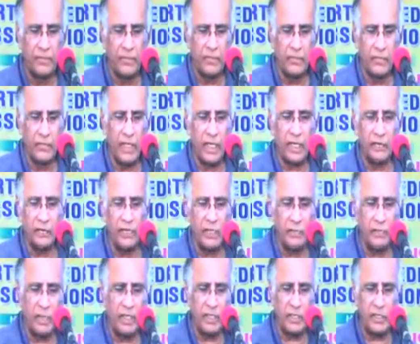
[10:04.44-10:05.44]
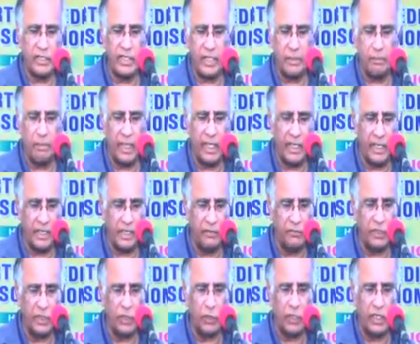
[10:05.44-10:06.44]
None of these patients had pain, even
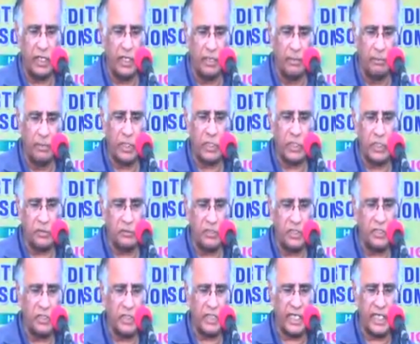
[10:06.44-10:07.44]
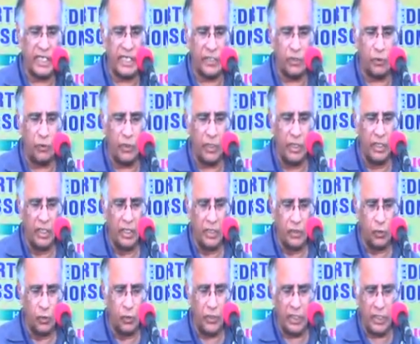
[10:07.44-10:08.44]
though they pictures. This is another
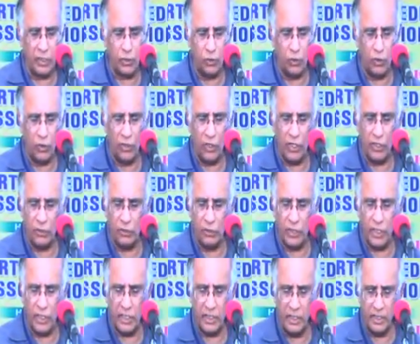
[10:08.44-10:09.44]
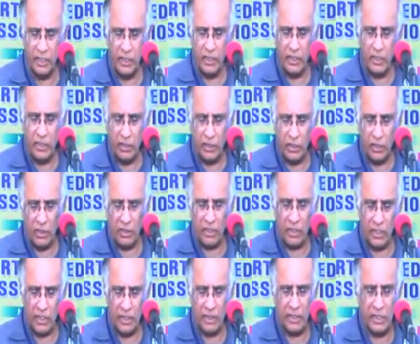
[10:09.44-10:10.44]
2 years old non-union.
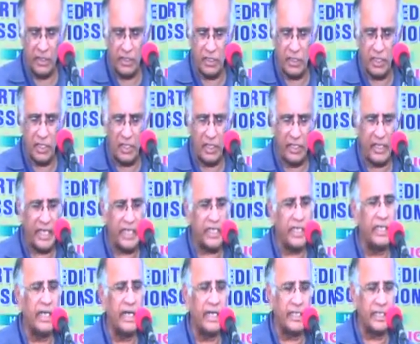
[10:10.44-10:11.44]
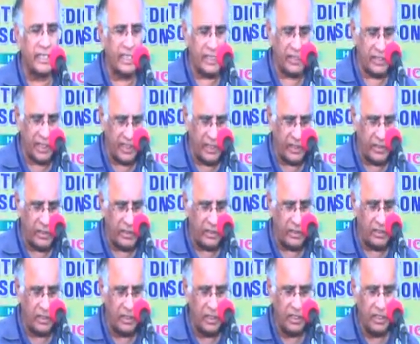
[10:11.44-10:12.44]
1986 I did this.
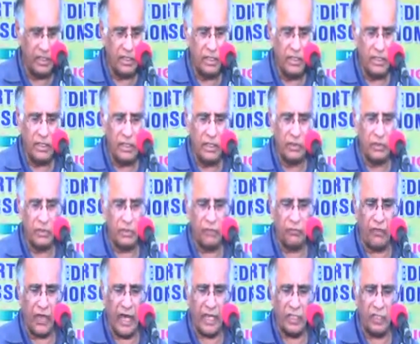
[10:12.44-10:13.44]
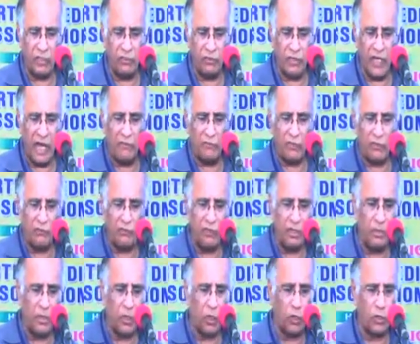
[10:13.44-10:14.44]
He was a fracture of shaft of
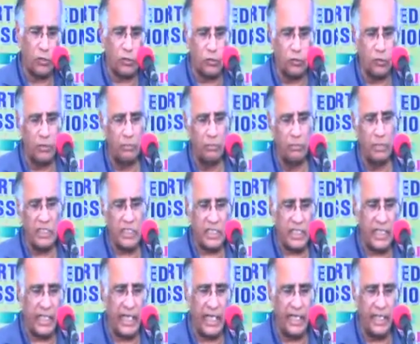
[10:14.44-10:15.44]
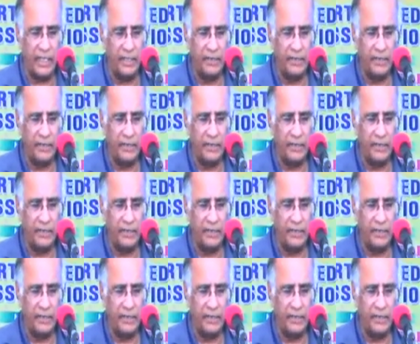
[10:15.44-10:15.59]
femur also, missed again.